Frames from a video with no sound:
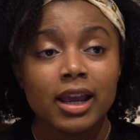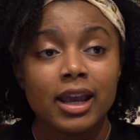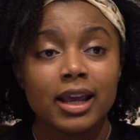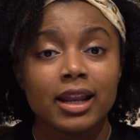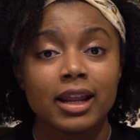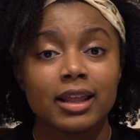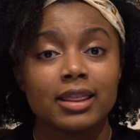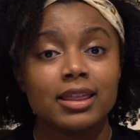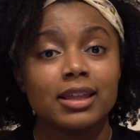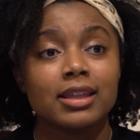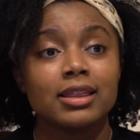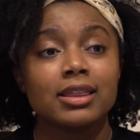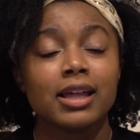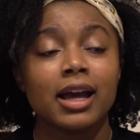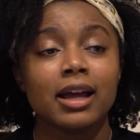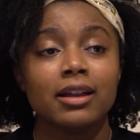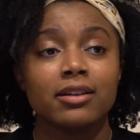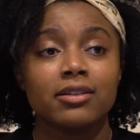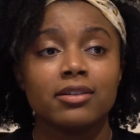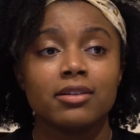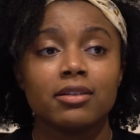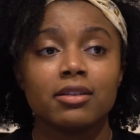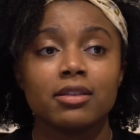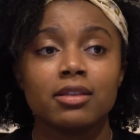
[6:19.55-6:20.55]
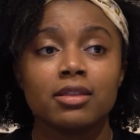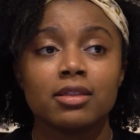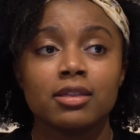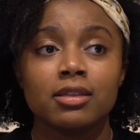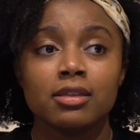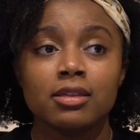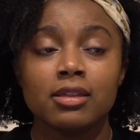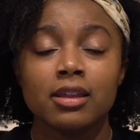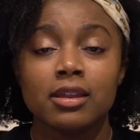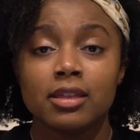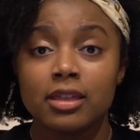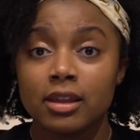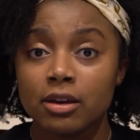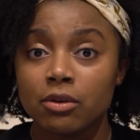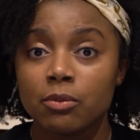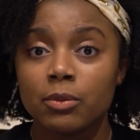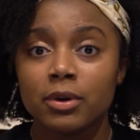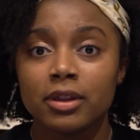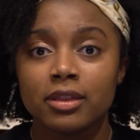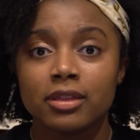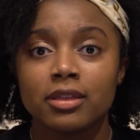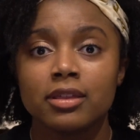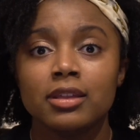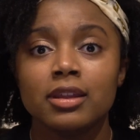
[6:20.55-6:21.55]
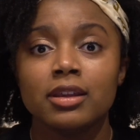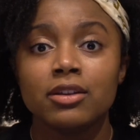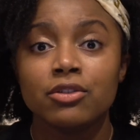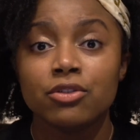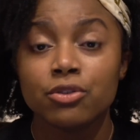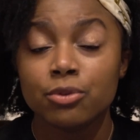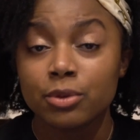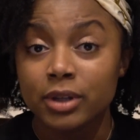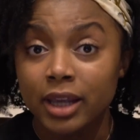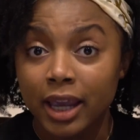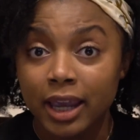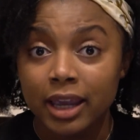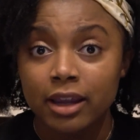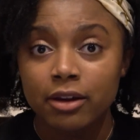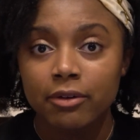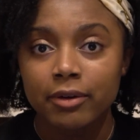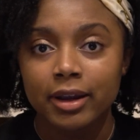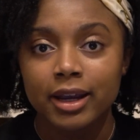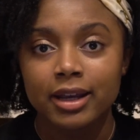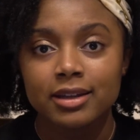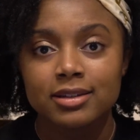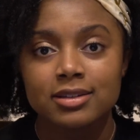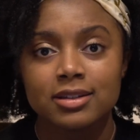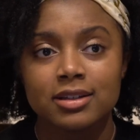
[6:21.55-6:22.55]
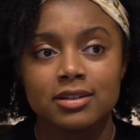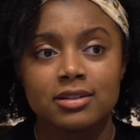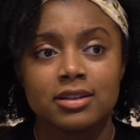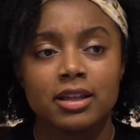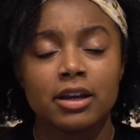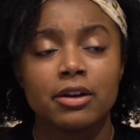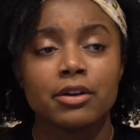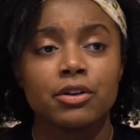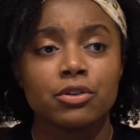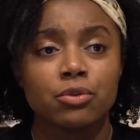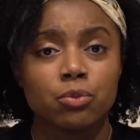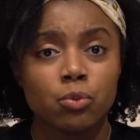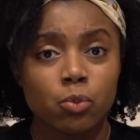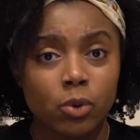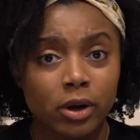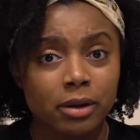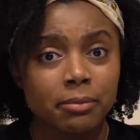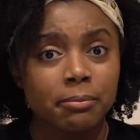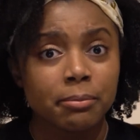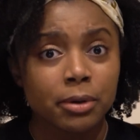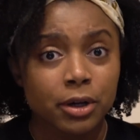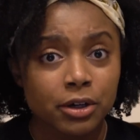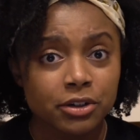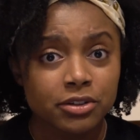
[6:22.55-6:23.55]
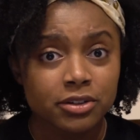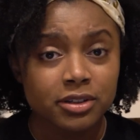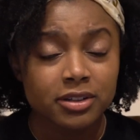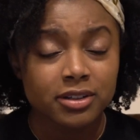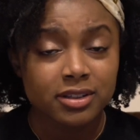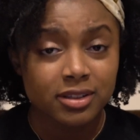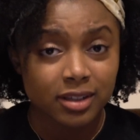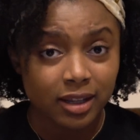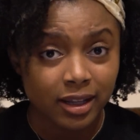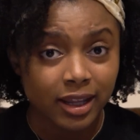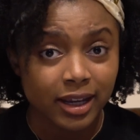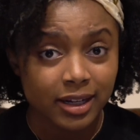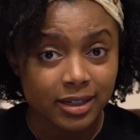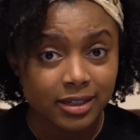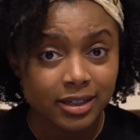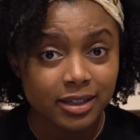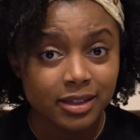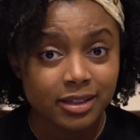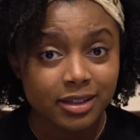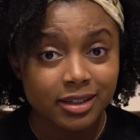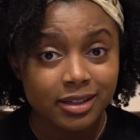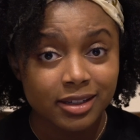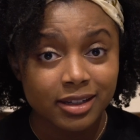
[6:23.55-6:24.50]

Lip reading: And I think that's the thing with these UK grants, is there is one person selected.